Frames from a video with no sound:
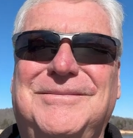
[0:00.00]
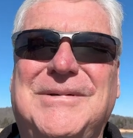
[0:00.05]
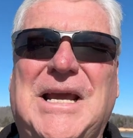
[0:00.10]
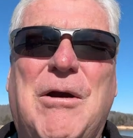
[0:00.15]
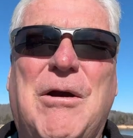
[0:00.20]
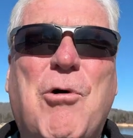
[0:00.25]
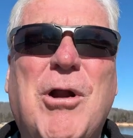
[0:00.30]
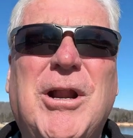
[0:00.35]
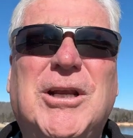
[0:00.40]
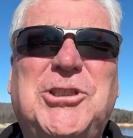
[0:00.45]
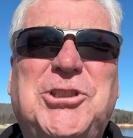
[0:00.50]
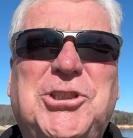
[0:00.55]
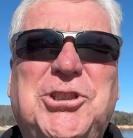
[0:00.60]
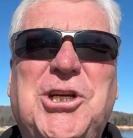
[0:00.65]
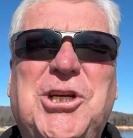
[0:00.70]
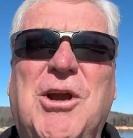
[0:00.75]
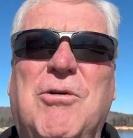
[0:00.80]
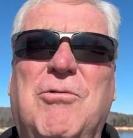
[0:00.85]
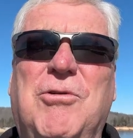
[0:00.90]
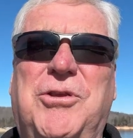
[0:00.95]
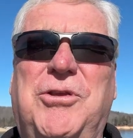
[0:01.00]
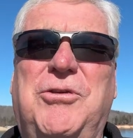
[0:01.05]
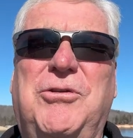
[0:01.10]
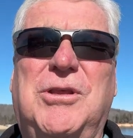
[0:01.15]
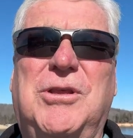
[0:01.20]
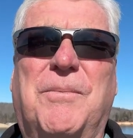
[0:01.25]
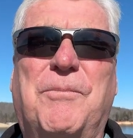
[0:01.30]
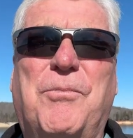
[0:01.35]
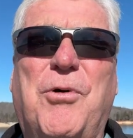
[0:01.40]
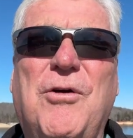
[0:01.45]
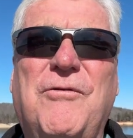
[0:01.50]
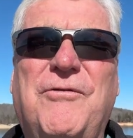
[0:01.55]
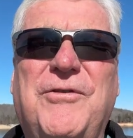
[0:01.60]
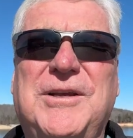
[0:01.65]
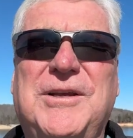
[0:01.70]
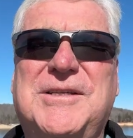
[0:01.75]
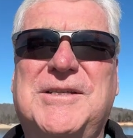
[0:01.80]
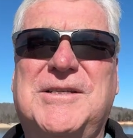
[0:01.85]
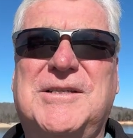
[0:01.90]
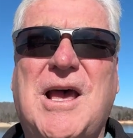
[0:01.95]
I want to share with you the
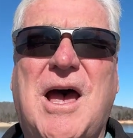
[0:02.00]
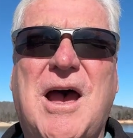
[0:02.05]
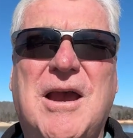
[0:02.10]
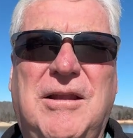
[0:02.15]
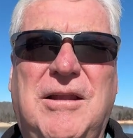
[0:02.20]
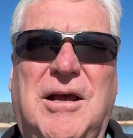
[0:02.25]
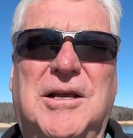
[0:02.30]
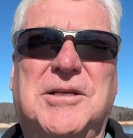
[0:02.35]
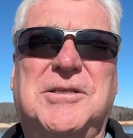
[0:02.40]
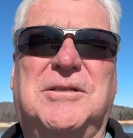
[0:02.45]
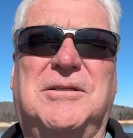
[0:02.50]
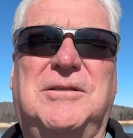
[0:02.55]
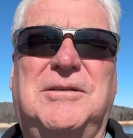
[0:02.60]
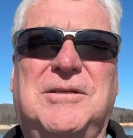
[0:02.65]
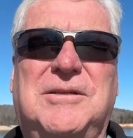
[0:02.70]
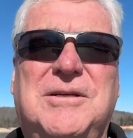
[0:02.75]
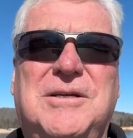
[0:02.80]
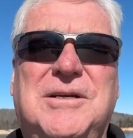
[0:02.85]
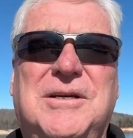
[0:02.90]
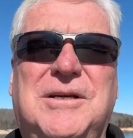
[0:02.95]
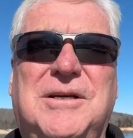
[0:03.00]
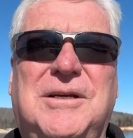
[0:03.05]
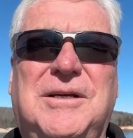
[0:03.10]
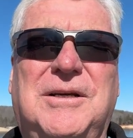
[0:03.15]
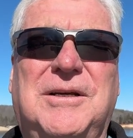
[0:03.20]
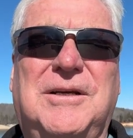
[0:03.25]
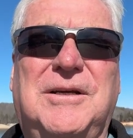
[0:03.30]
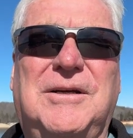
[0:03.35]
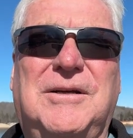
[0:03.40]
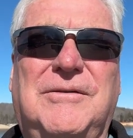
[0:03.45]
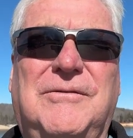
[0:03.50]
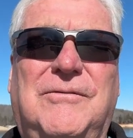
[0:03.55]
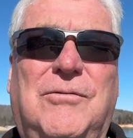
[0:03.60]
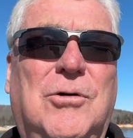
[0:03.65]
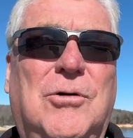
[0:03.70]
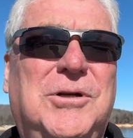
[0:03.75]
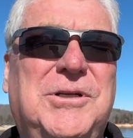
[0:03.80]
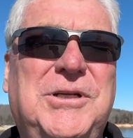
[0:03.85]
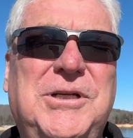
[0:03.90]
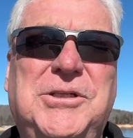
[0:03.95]
perfect side hustle
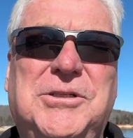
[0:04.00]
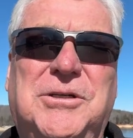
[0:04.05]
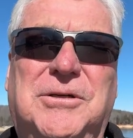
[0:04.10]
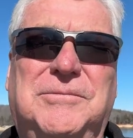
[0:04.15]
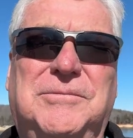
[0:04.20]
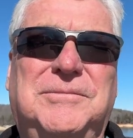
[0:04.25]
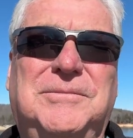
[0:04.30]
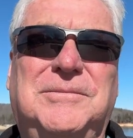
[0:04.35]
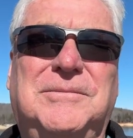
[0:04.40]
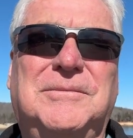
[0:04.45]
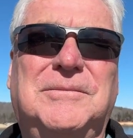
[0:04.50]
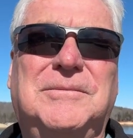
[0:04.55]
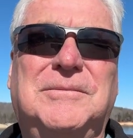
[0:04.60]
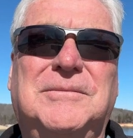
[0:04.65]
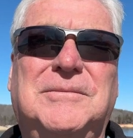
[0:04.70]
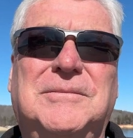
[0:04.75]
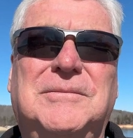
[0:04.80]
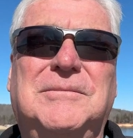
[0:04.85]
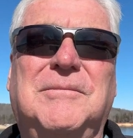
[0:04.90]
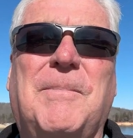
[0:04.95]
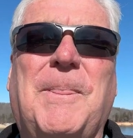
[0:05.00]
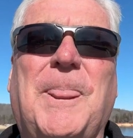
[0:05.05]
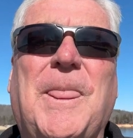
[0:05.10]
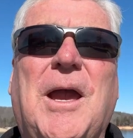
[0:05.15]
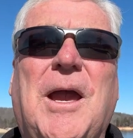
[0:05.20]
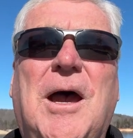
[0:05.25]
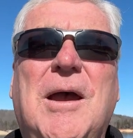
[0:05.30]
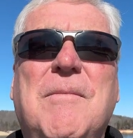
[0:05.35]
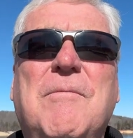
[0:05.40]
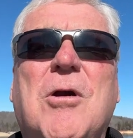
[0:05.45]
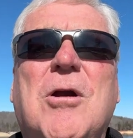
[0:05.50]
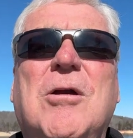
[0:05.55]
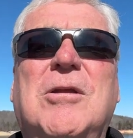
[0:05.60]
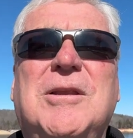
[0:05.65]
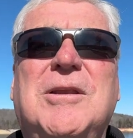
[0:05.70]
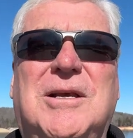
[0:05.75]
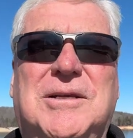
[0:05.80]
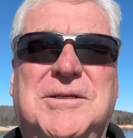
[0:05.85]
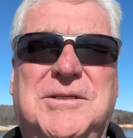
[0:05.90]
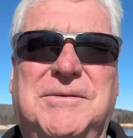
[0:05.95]
for a teacher. I'm Mark
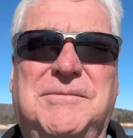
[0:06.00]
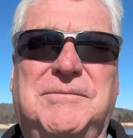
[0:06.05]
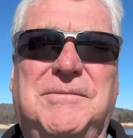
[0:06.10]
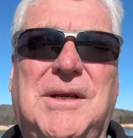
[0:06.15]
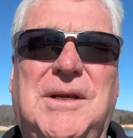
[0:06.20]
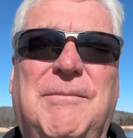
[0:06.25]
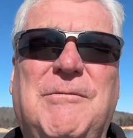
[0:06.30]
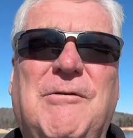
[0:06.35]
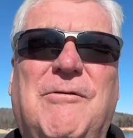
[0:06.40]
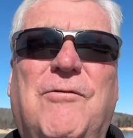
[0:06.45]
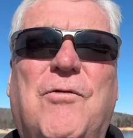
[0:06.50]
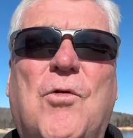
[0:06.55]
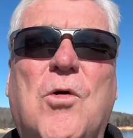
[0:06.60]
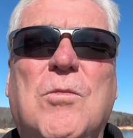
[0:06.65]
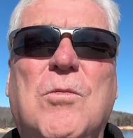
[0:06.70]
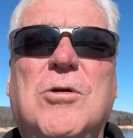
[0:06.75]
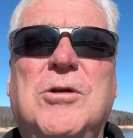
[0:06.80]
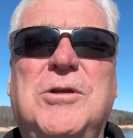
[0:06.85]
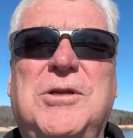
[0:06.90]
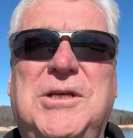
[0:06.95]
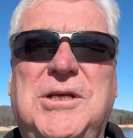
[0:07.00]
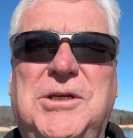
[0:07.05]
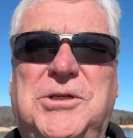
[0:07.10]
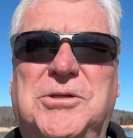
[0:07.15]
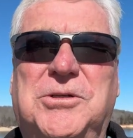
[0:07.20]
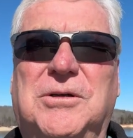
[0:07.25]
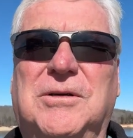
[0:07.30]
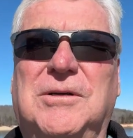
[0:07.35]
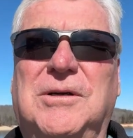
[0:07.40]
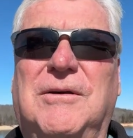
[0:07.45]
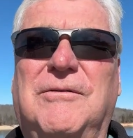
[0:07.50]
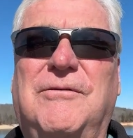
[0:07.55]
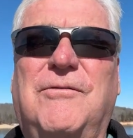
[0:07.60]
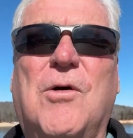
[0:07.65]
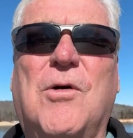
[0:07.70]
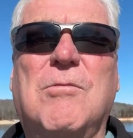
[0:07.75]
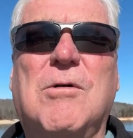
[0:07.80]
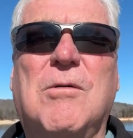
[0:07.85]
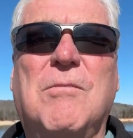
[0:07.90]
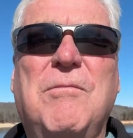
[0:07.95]
Nelson. I'm a former teacher, a
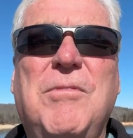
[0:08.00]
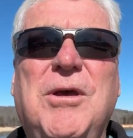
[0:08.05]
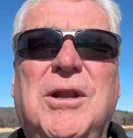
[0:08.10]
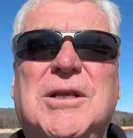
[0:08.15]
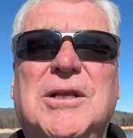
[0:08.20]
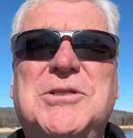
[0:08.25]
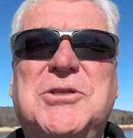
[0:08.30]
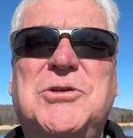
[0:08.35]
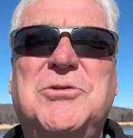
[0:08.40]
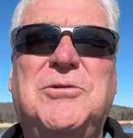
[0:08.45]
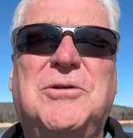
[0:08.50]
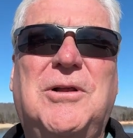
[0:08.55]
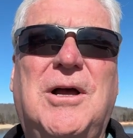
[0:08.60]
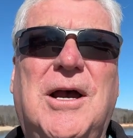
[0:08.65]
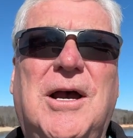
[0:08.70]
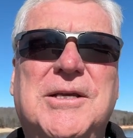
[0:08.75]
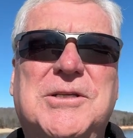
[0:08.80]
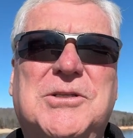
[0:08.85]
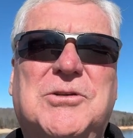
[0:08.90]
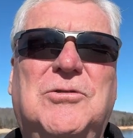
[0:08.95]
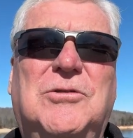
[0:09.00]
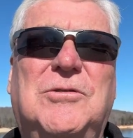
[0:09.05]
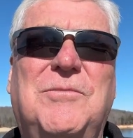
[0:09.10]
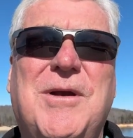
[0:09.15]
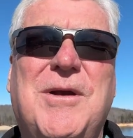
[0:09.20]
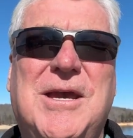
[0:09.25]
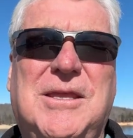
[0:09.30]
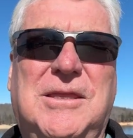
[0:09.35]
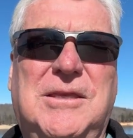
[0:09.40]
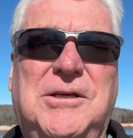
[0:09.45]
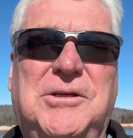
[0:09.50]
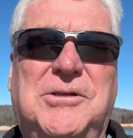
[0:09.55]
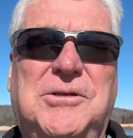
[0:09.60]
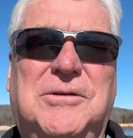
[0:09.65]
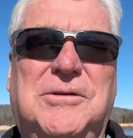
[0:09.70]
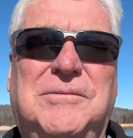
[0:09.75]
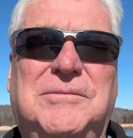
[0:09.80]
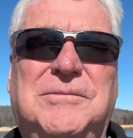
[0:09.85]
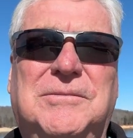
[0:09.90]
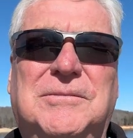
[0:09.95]
former middle school, high school math teacher.